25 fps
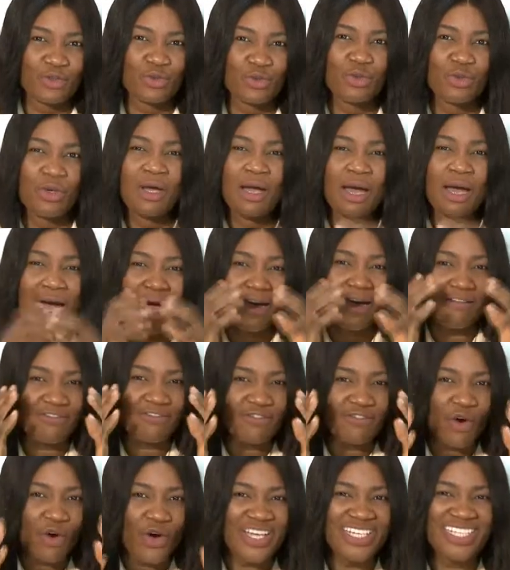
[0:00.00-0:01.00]
you,
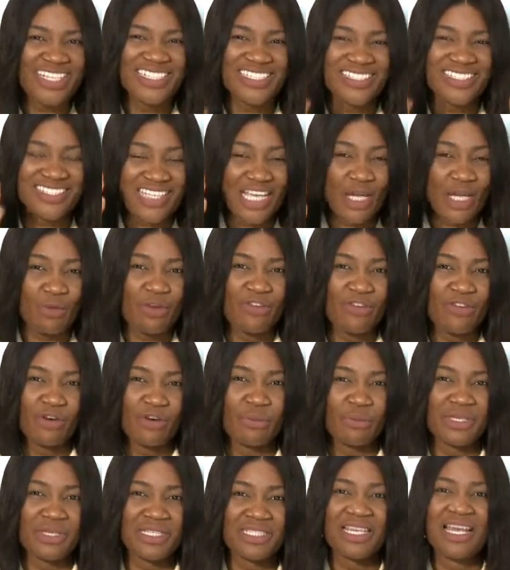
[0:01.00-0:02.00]
avoid it, stay away
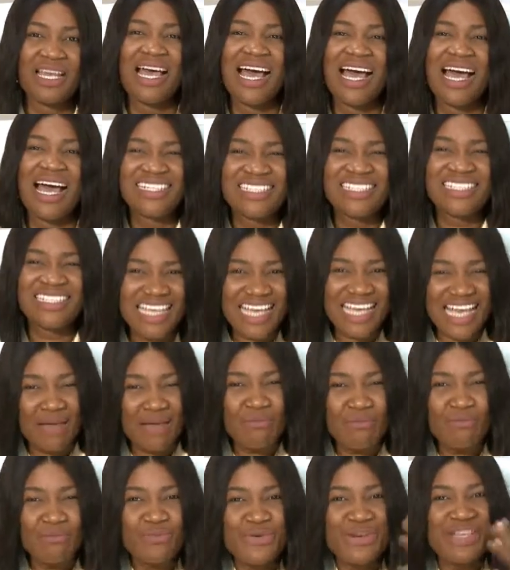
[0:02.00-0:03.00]
from it, and
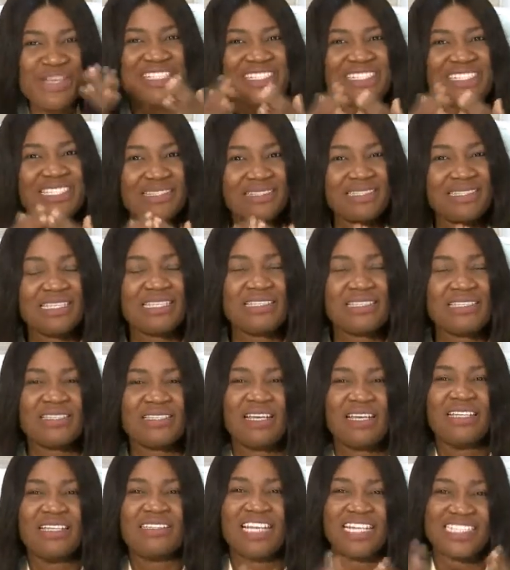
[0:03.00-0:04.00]
embrace the things
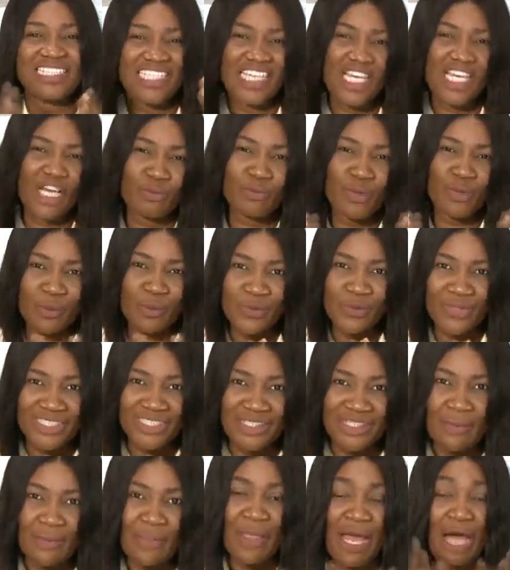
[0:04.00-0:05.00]
that help your
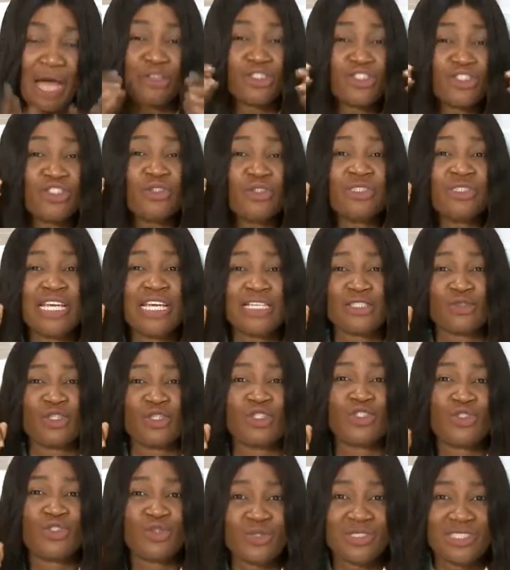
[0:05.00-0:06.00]
body. I'll see you next
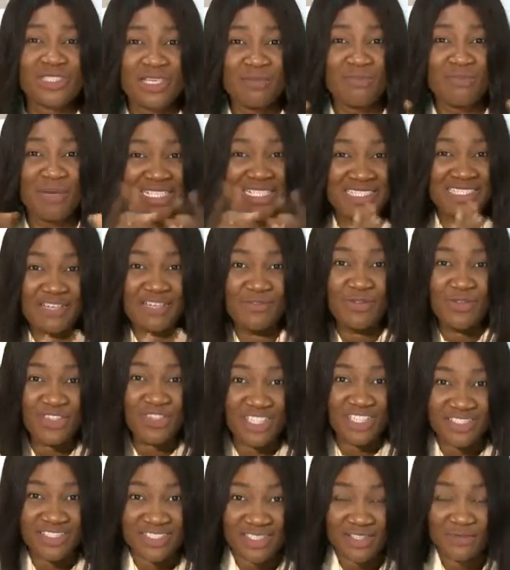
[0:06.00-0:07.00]
week Tuesday by
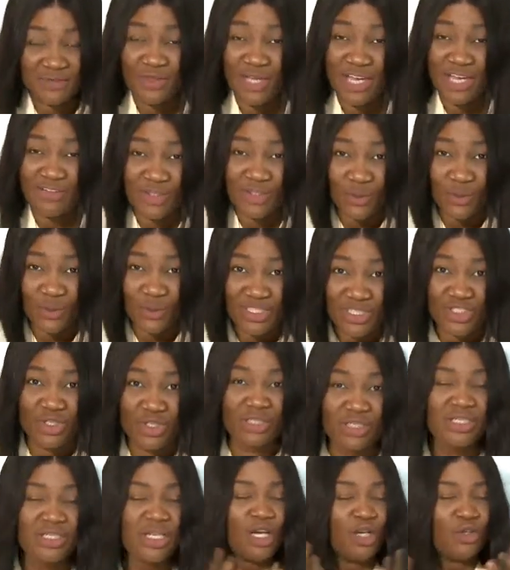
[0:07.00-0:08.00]
7:30. If you have a
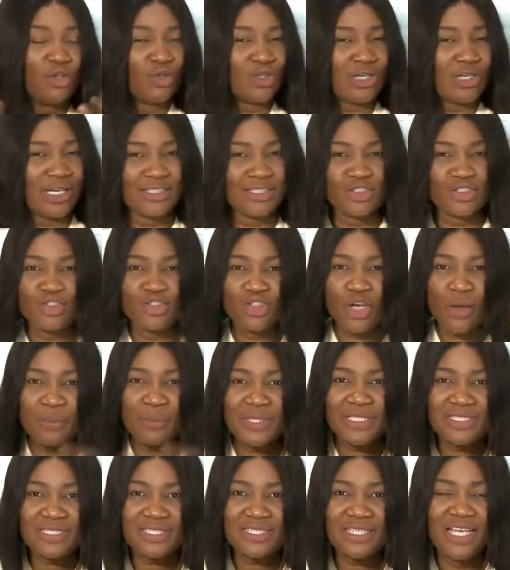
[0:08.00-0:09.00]
question, you can drop
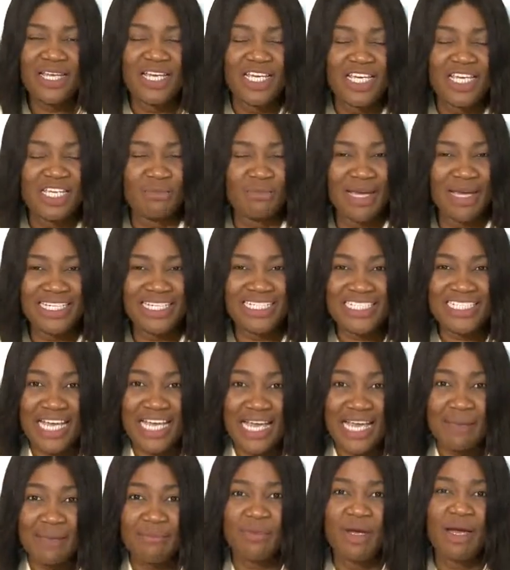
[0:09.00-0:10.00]
it in my
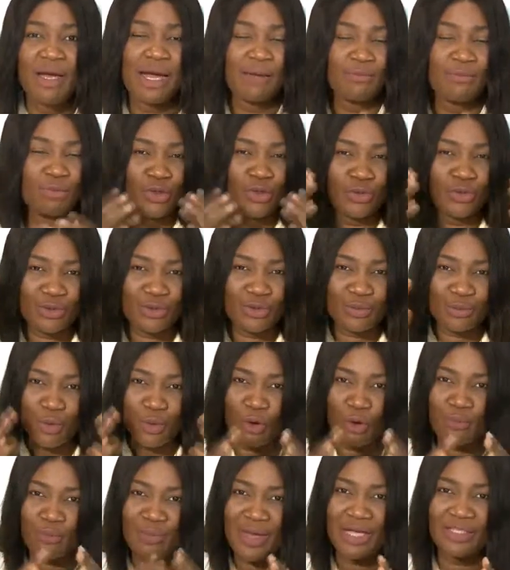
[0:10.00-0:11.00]
DM. I'm going to
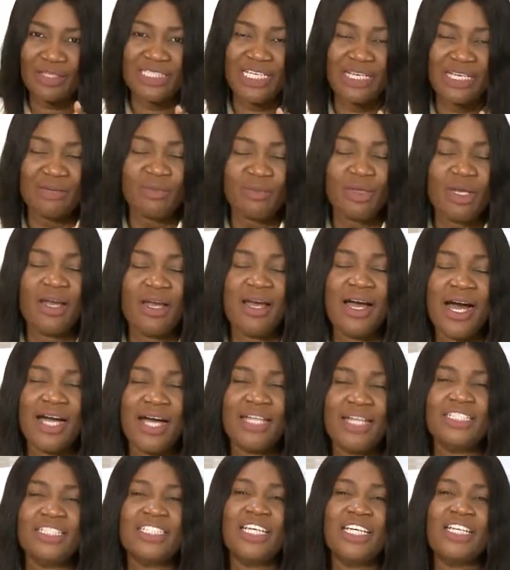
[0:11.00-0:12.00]
compile them,
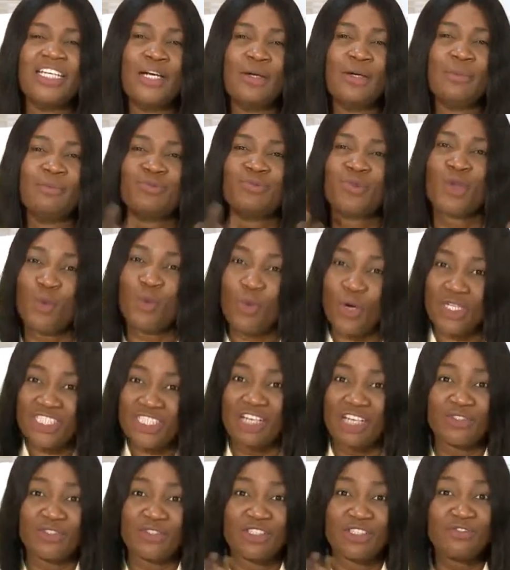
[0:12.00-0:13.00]
and then watch
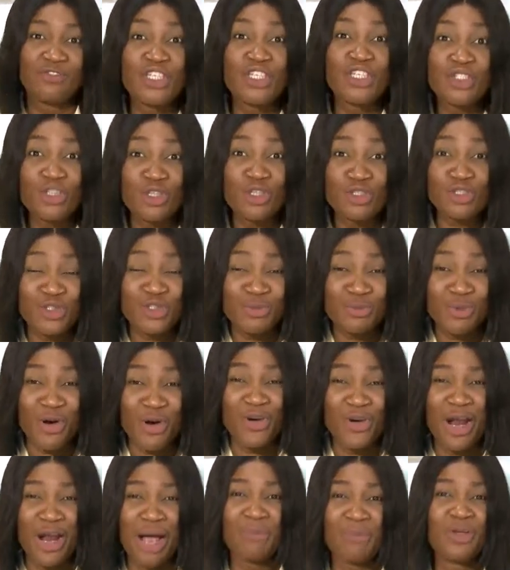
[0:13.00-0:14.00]
out for the video
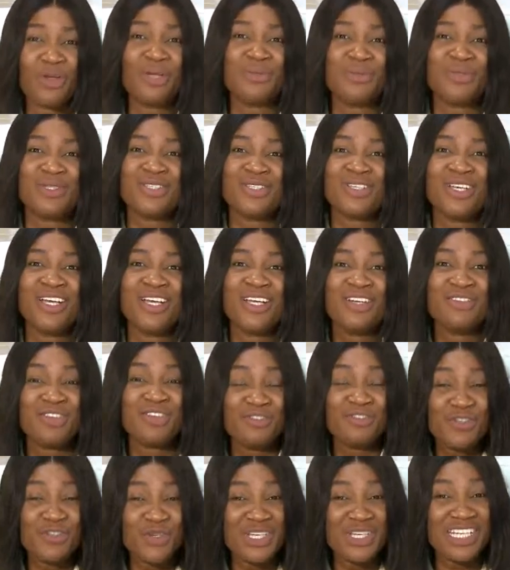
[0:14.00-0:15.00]
tomorrow. I'm going to be
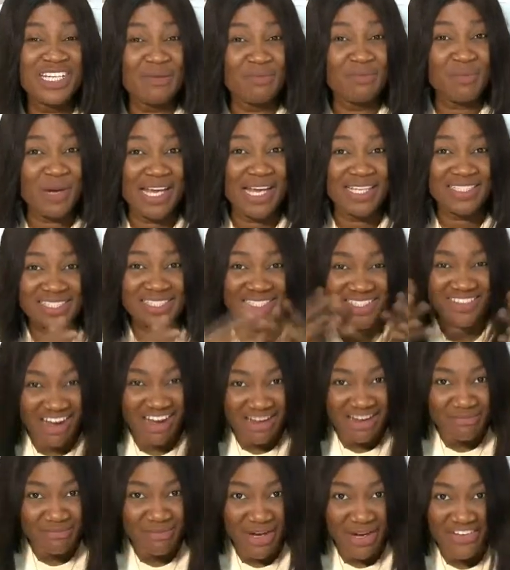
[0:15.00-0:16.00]
reviewing a plant,
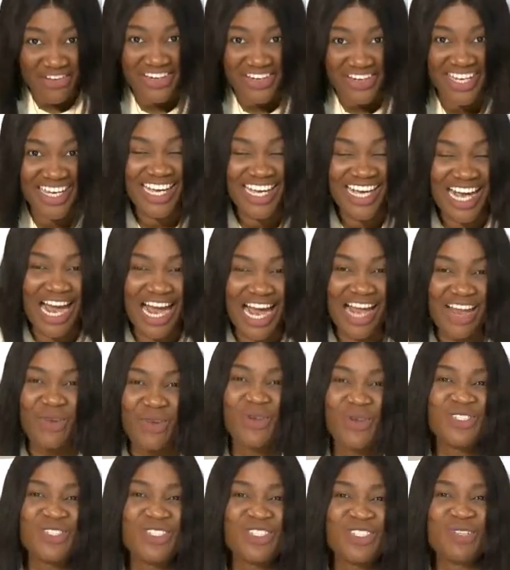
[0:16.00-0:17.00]
cranberry. I
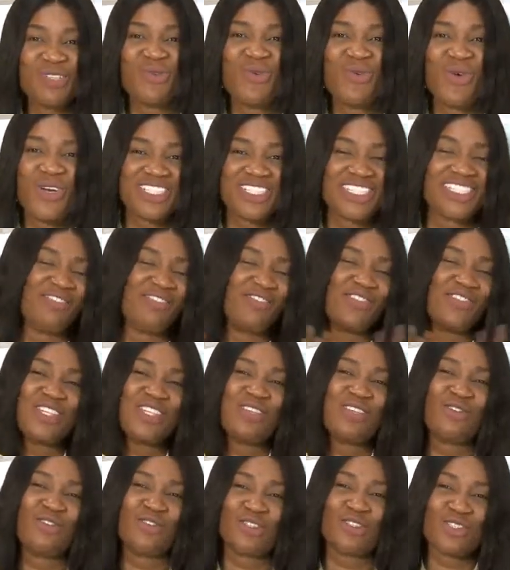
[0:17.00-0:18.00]
want you to watch the
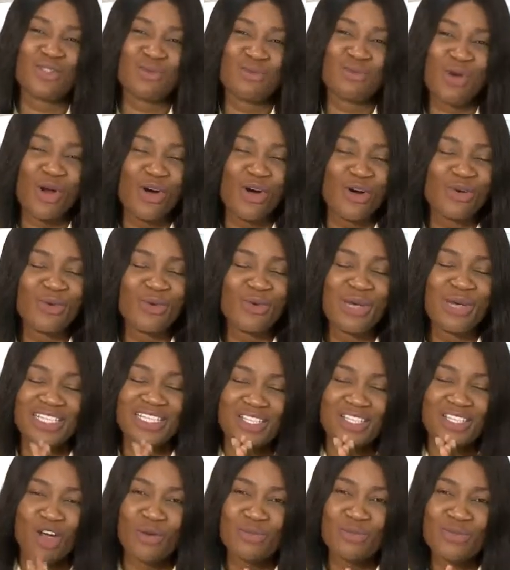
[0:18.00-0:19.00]
video for tomorrow when
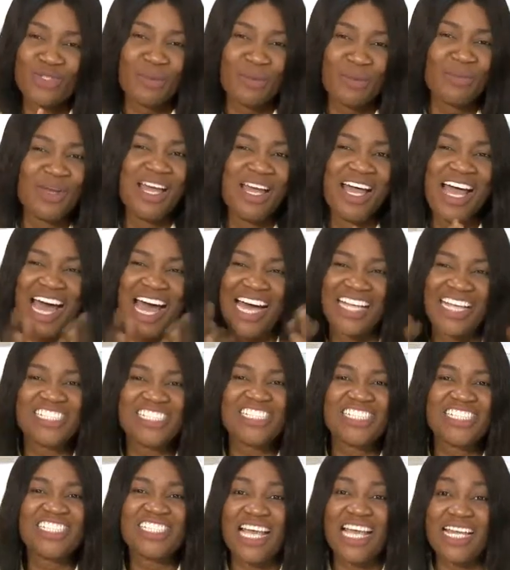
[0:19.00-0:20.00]
it comes up, and
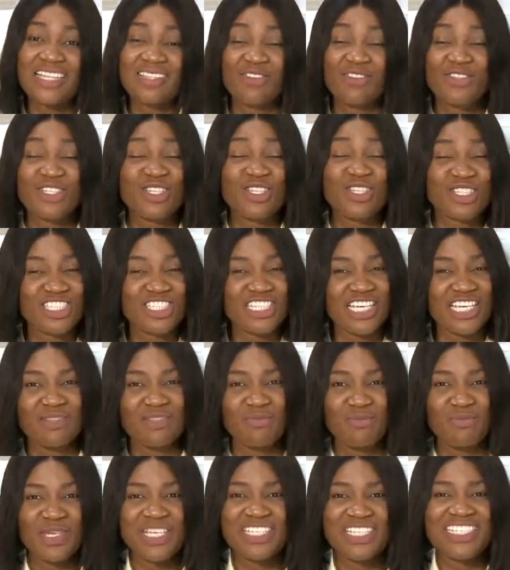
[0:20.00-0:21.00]
share the video, share
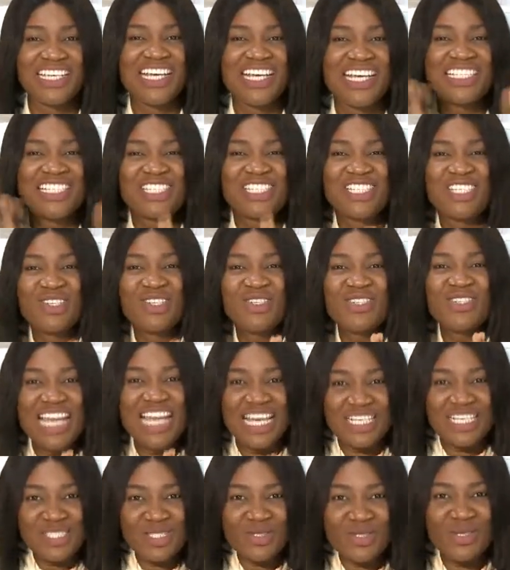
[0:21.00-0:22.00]
the page. See you
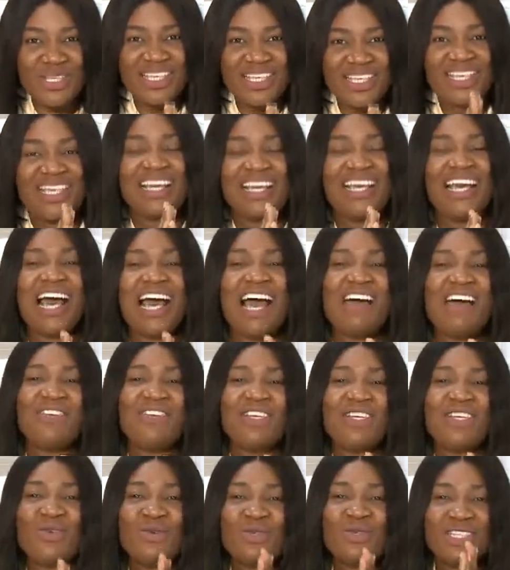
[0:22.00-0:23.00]
next week. Have
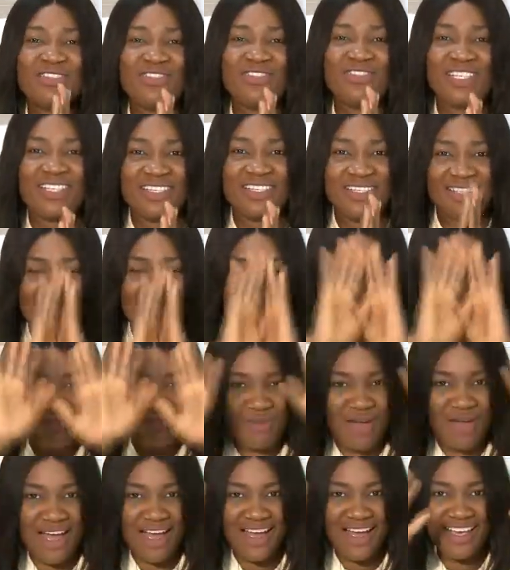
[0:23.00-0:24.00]
a good evening.
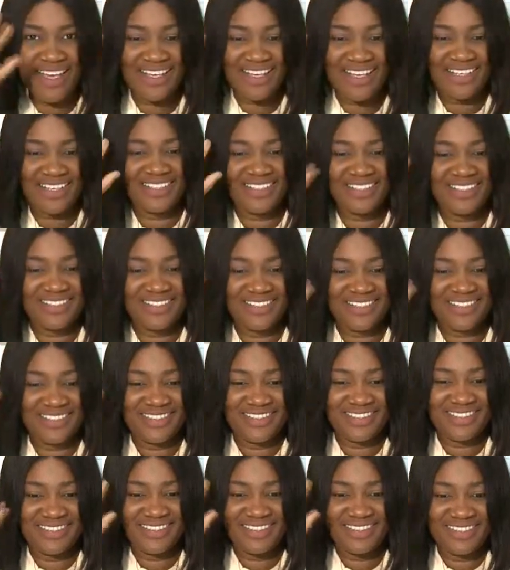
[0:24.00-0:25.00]
Bye.
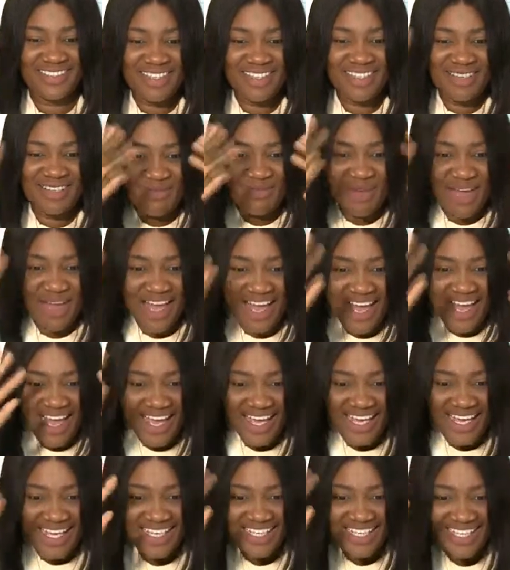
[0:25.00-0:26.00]

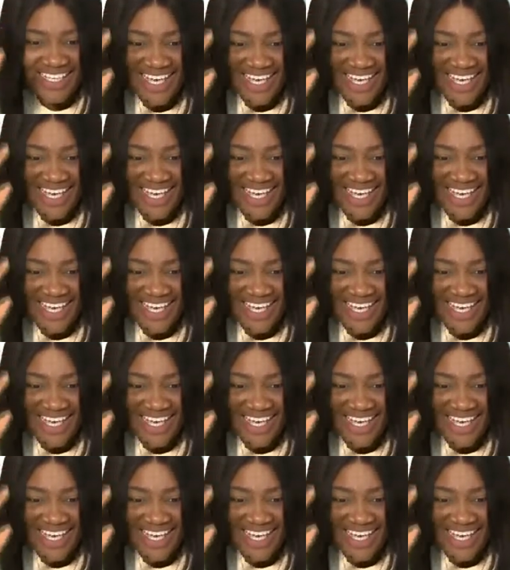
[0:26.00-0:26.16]
Bye.